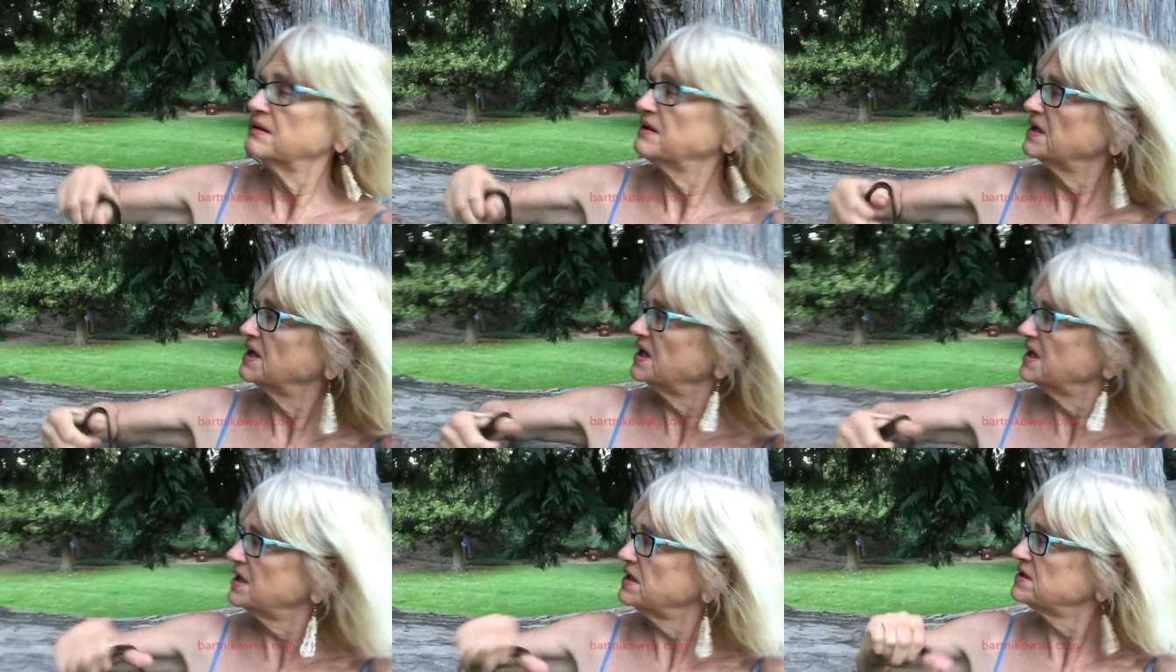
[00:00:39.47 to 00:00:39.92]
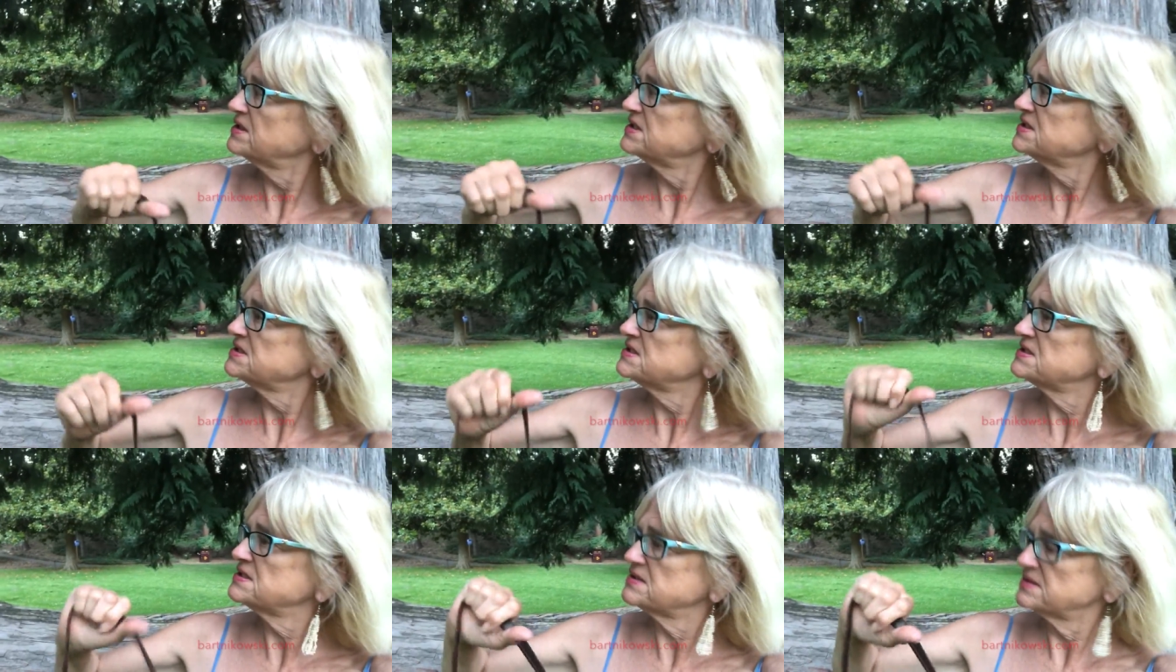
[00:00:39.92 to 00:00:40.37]

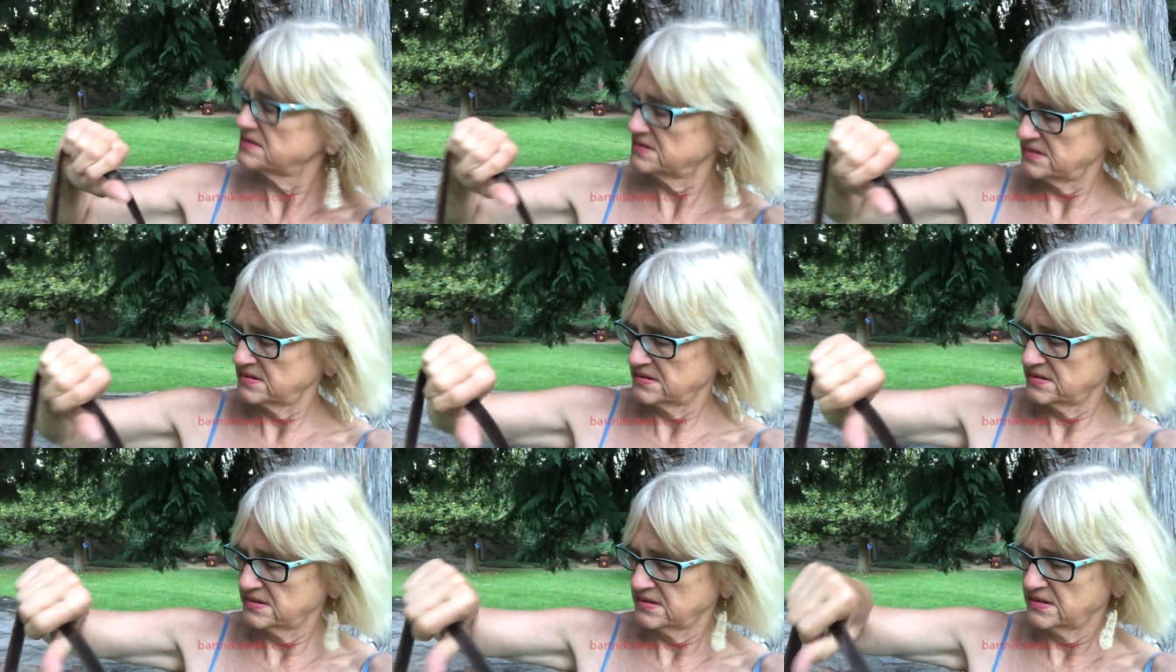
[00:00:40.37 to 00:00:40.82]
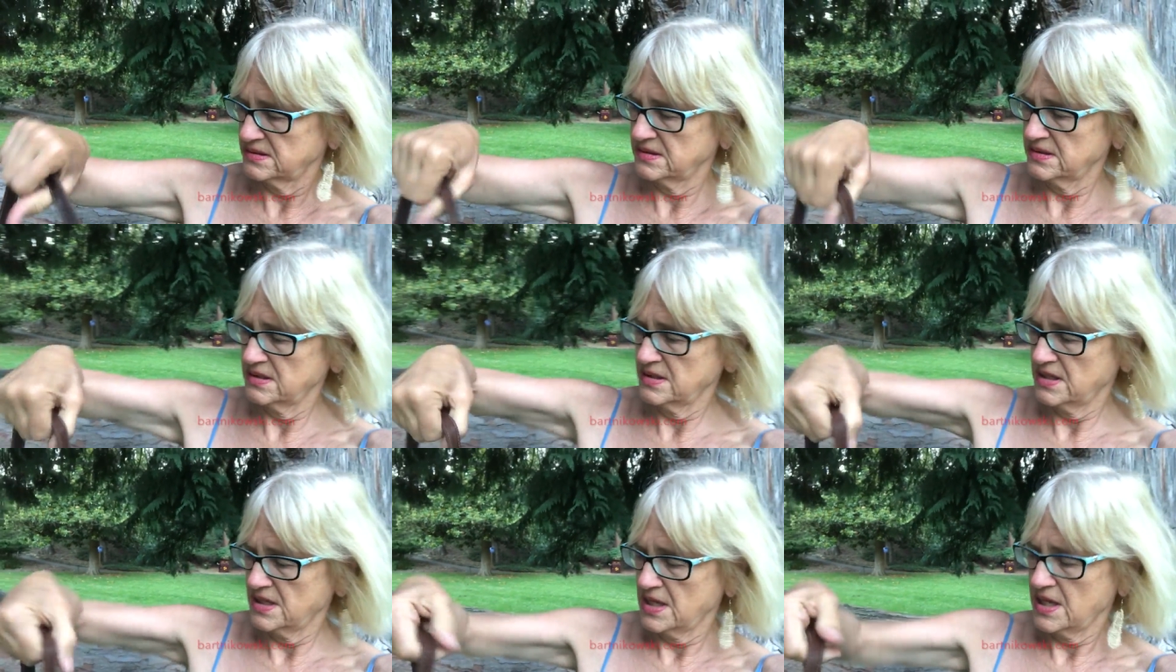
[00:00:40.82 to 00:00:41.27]
England.
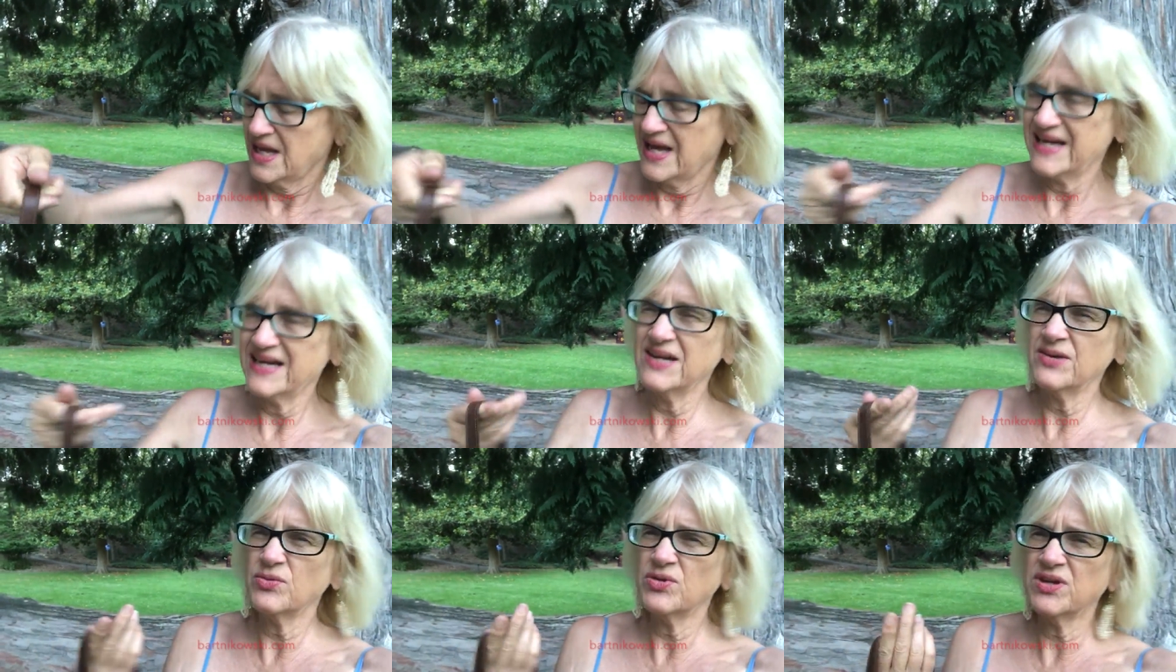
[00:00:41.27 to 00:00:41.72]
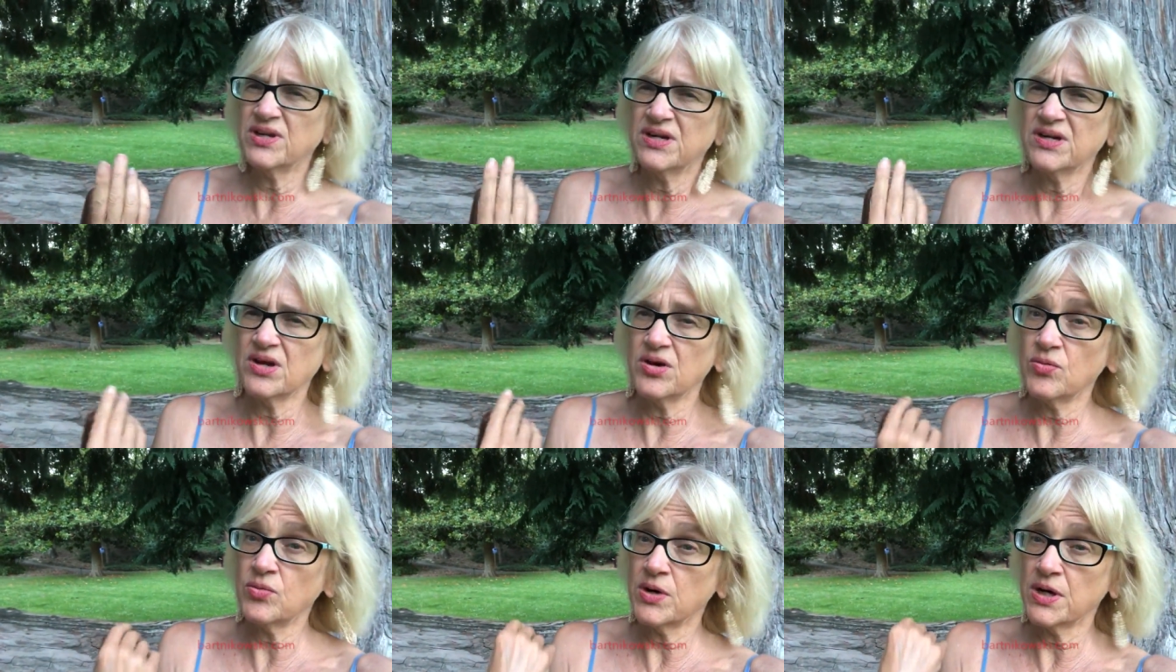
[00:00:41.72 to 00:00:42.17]
I didn't really
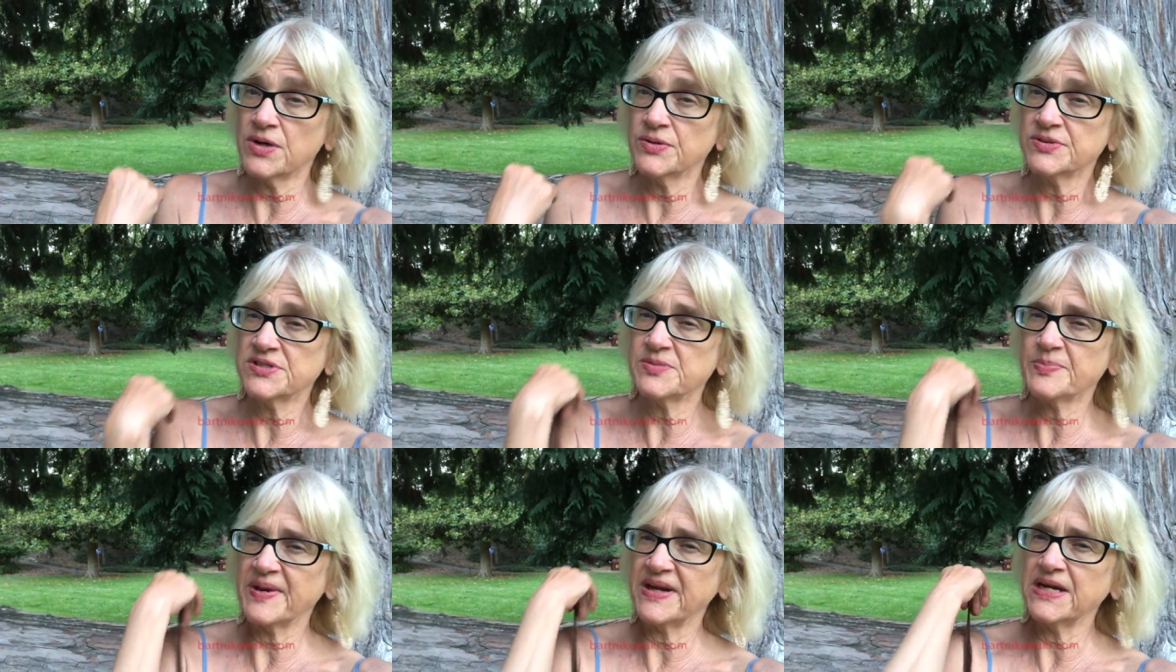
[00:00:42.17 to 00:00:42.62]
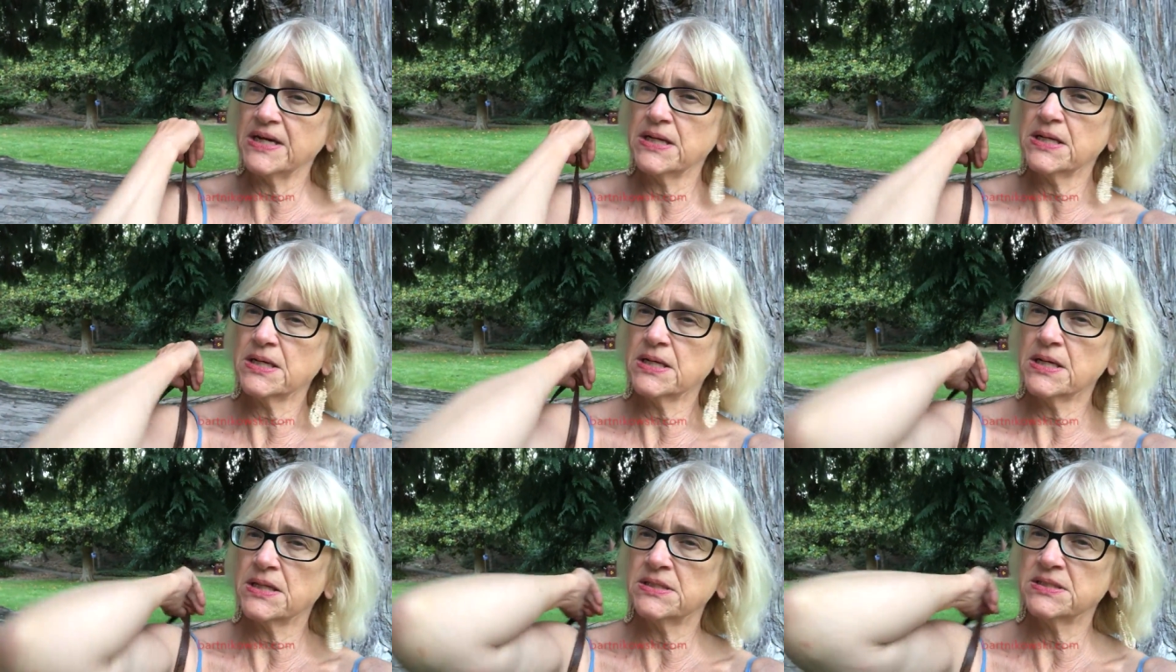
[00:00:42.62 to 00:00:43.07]
know what I was
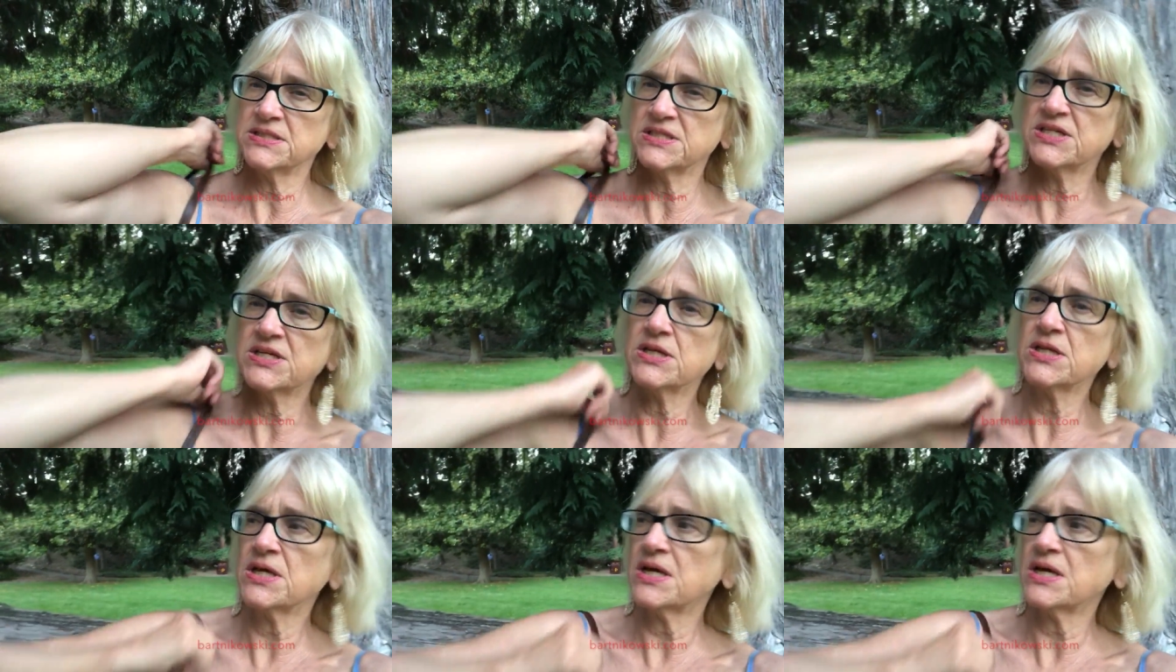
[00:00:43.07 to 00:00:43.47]
spending until